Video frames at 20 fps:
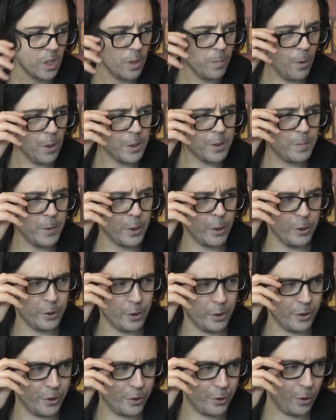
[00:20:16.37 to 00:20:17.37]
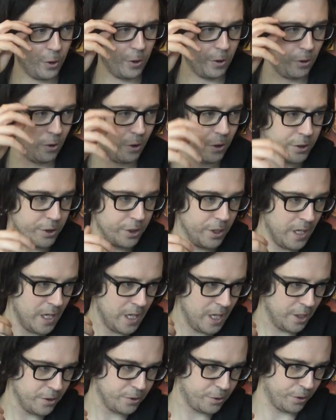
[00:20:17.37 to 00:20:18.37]
Possibly good on a Destroyer Lord,
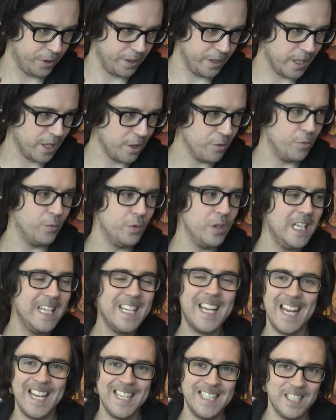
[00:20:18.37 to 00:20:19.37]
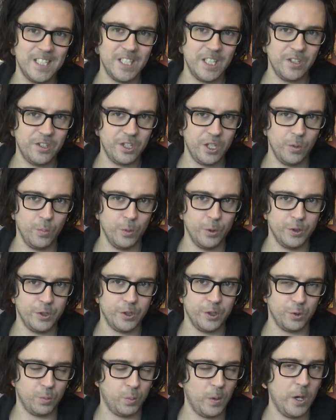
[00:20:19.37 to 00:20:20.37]
so that they can regain D3
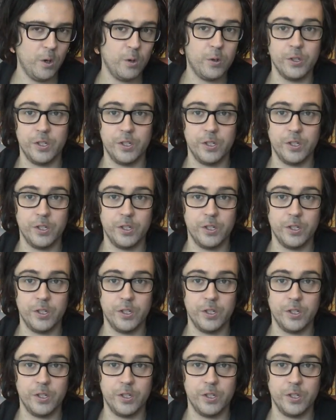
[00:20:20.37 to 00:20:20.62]
wounds as well,